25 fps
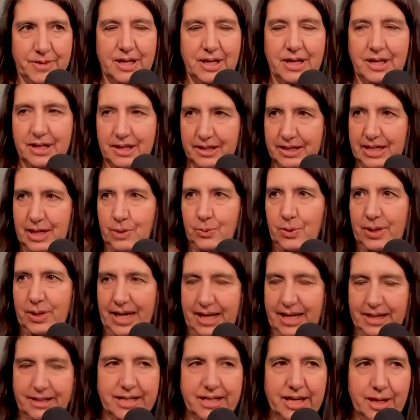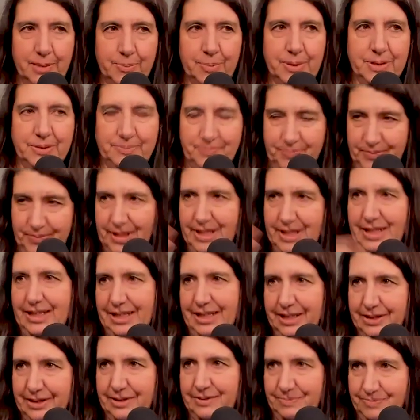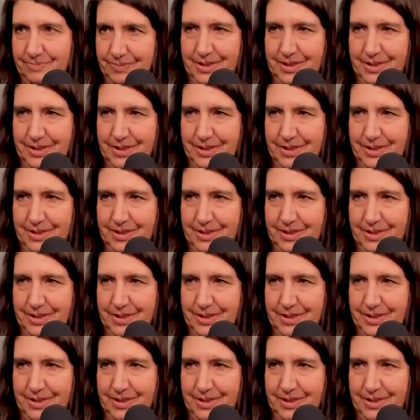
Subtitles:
they would end up in